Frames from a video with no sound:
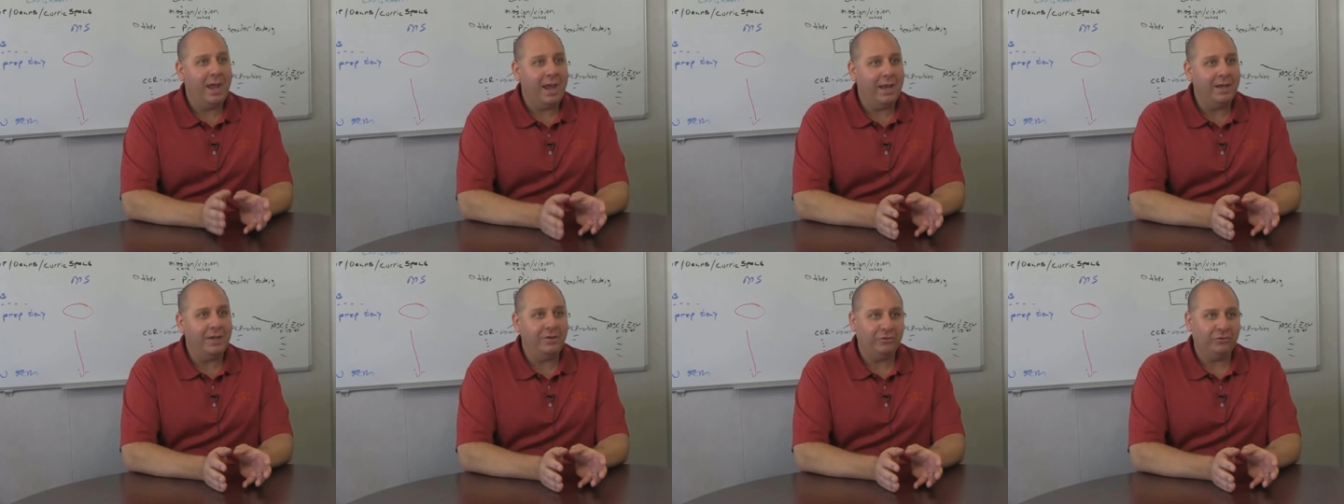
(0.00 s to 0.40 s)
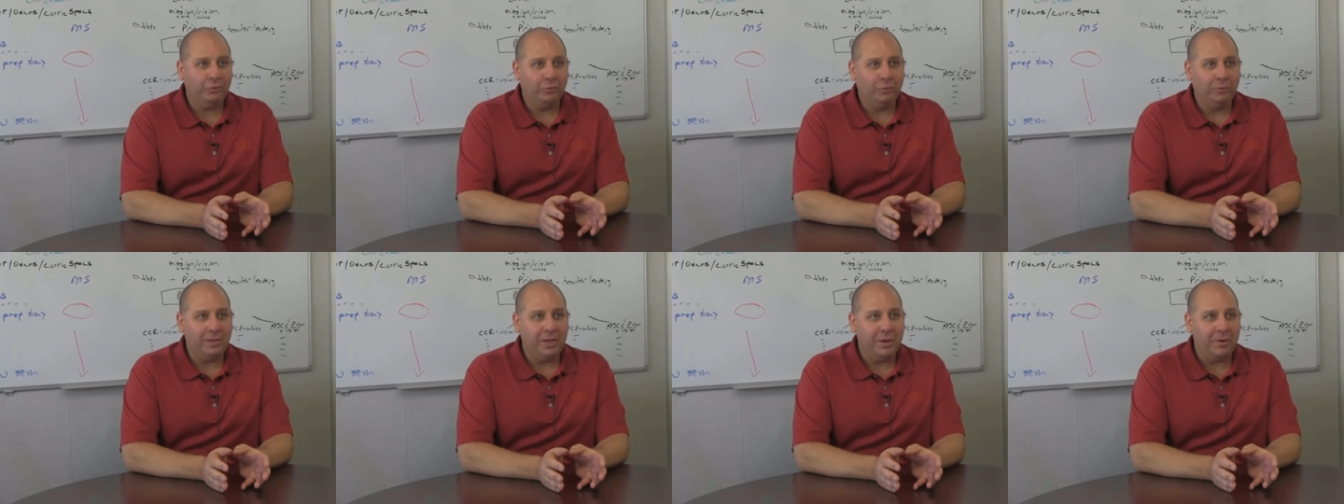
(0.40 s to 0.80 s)
any
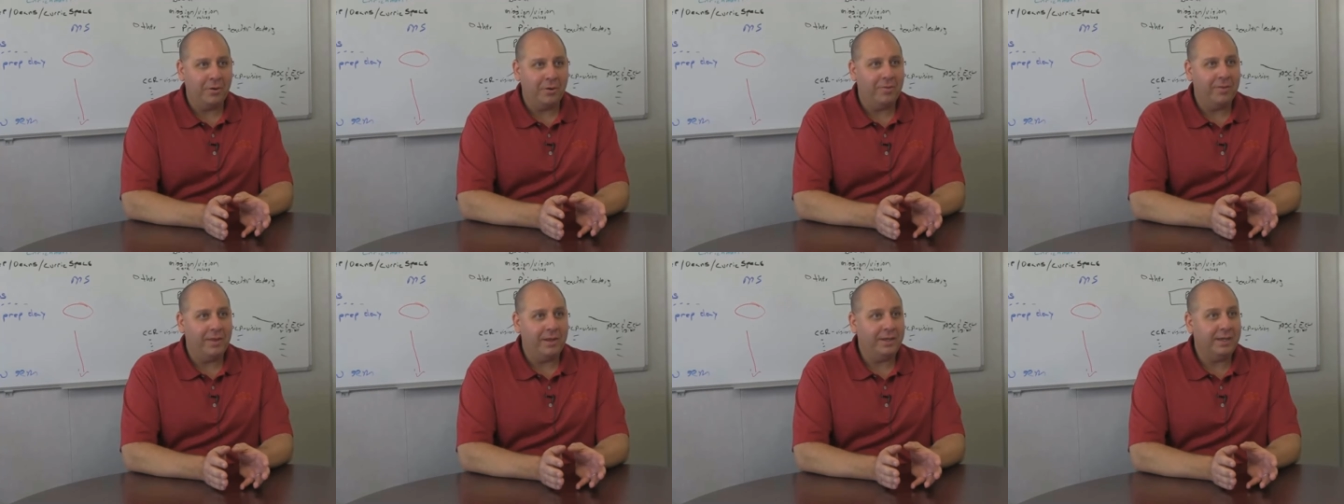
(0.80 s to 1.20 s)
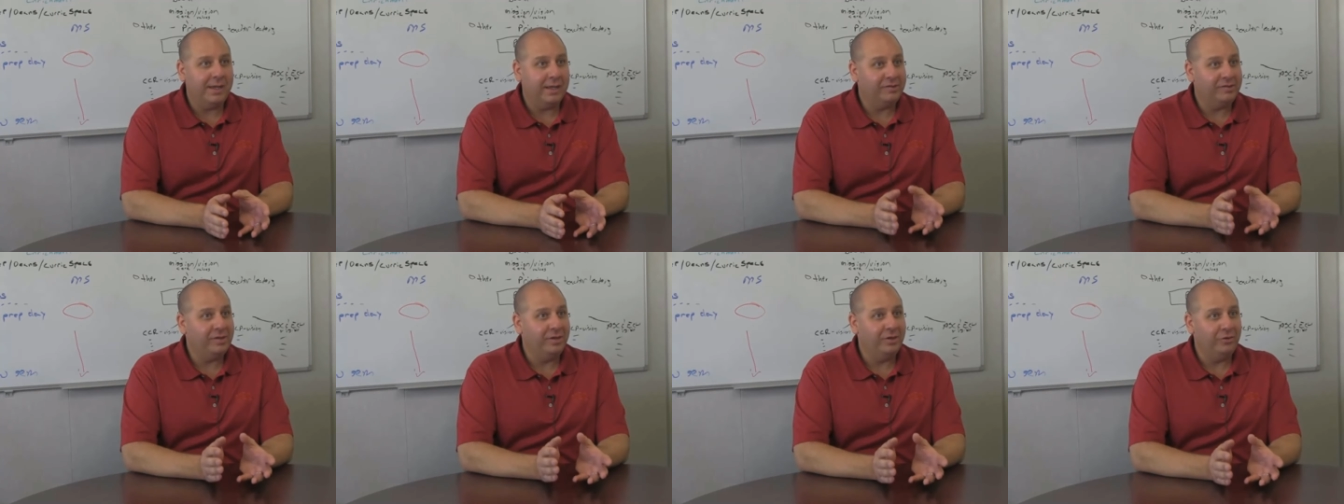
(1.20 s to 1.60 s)
school leader that
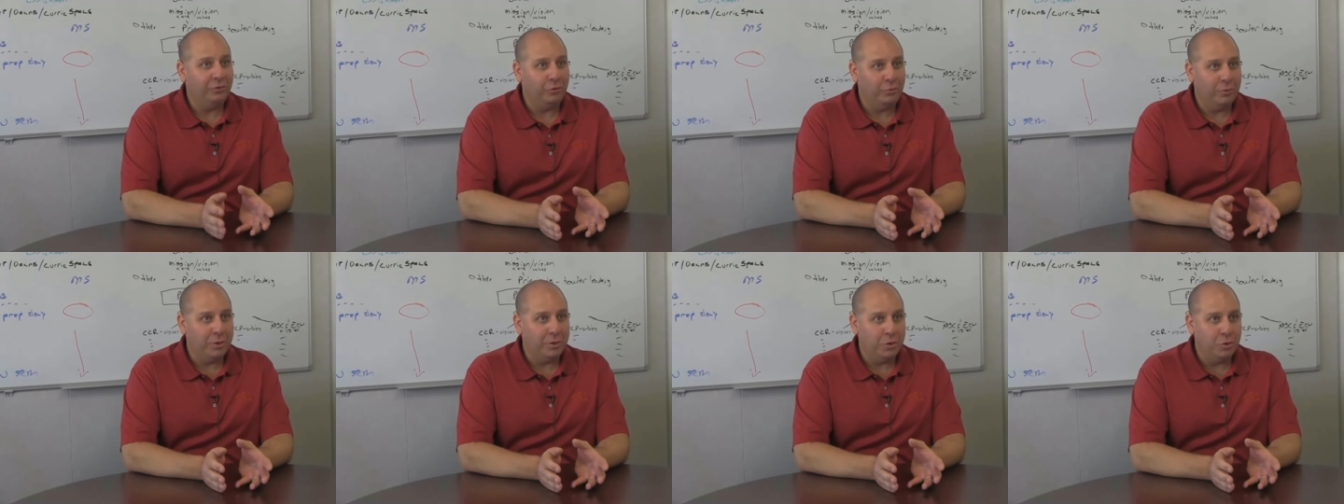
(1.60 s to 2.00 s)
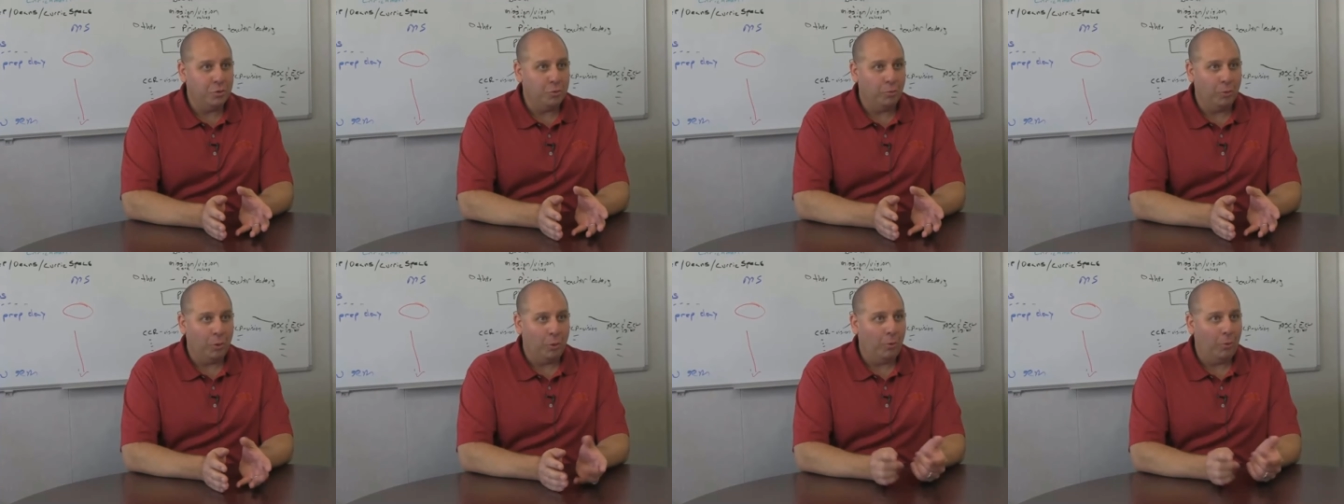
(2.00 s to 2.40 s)
gets into a
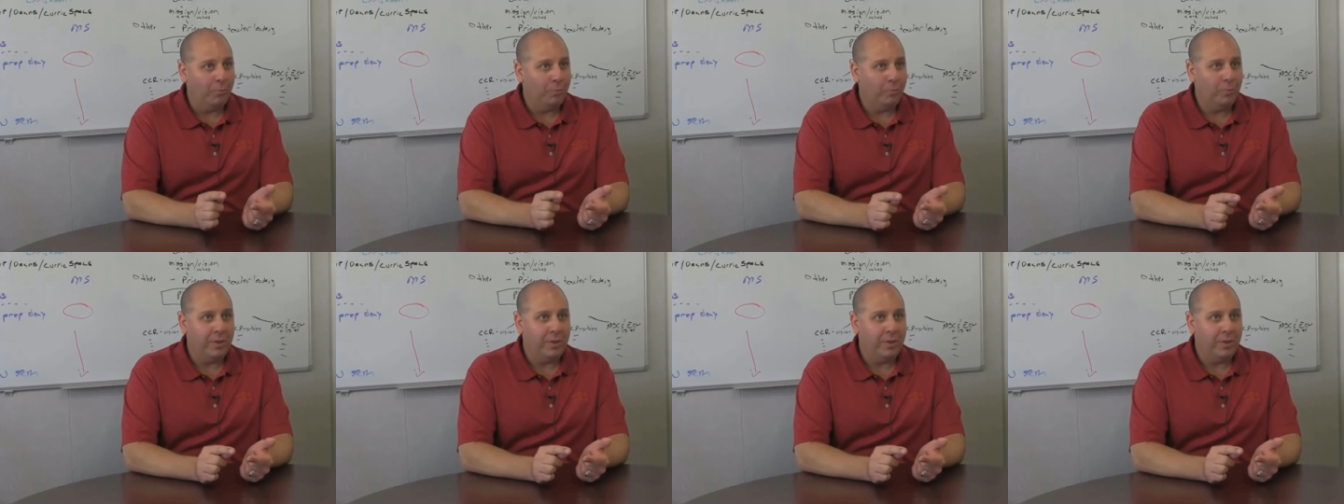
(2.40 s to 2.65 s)
new role,